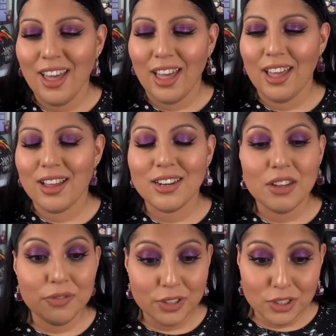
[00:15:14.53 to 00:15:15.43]
And
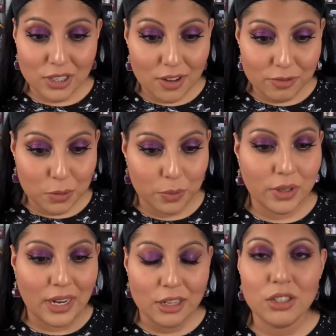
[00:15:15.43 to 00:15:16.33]
it feels comfortable.
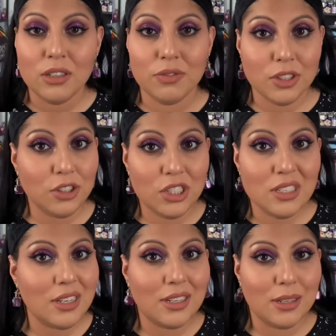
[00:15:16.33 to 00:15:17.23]
It actually feels just
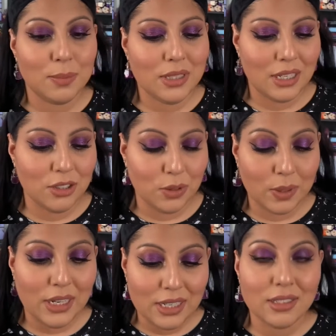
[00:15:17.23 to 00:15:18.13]
like a lipstick, so
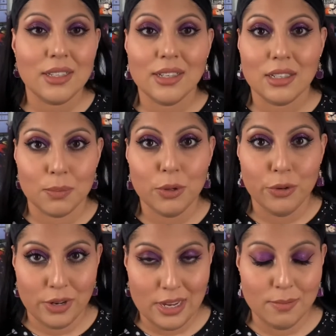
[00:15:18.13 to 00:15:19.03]
it is like a lip
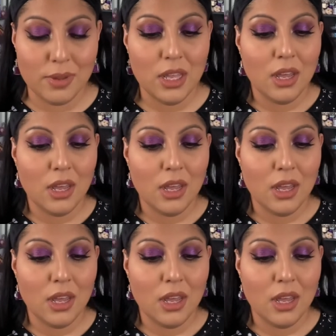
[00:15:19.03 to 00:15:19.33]
cream.